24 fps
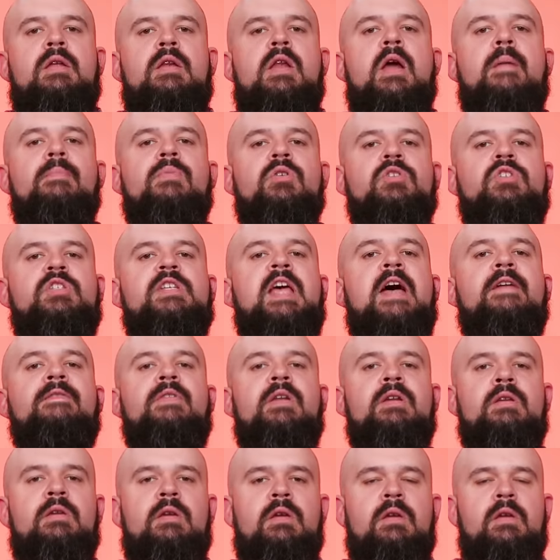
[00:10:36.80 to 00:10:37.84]
Number
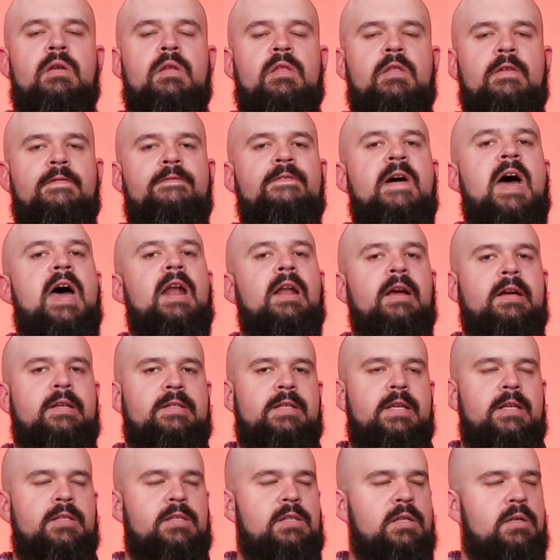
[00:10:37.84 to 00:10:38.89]
7, the final
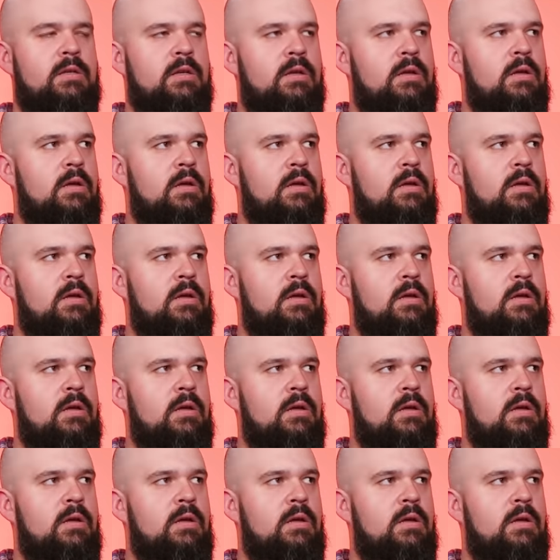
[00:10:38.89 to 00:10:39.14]
contestant,